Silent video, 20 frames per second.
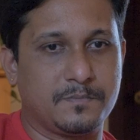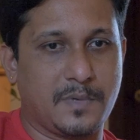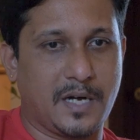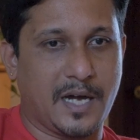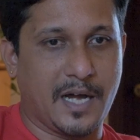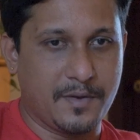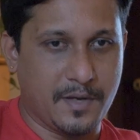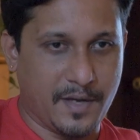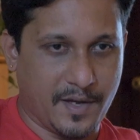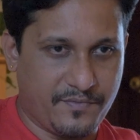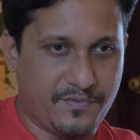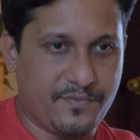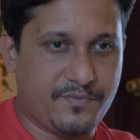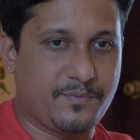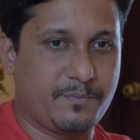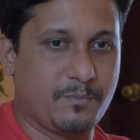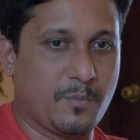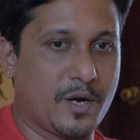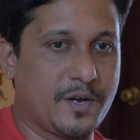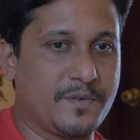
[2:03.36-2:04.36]
I have
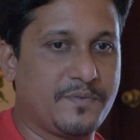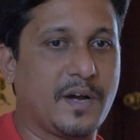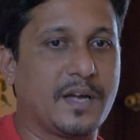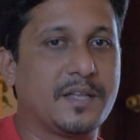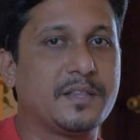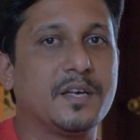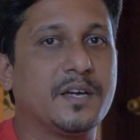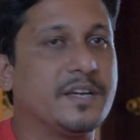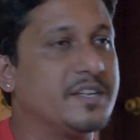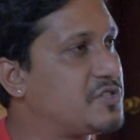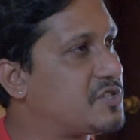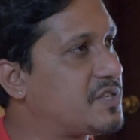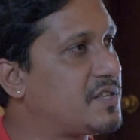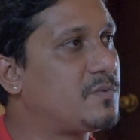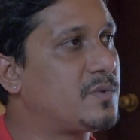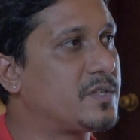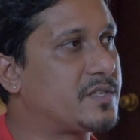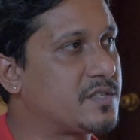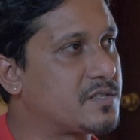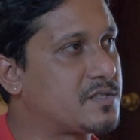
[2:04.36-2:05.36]
modified the engine,
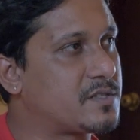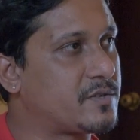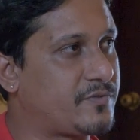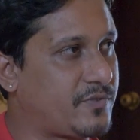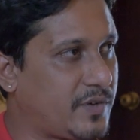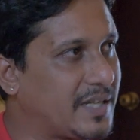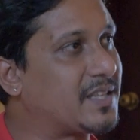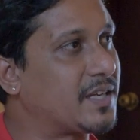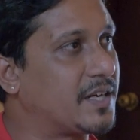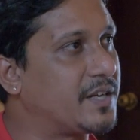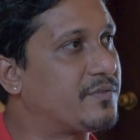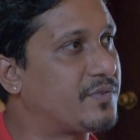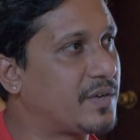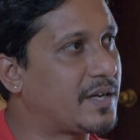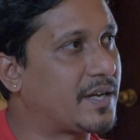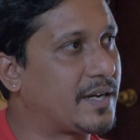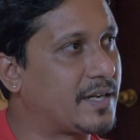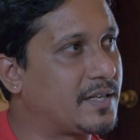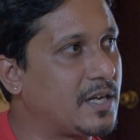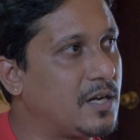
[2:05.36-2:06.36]
which is a
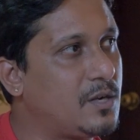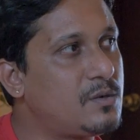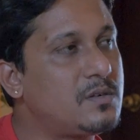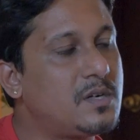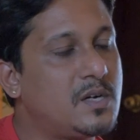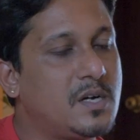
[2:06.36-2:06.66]
535 right now.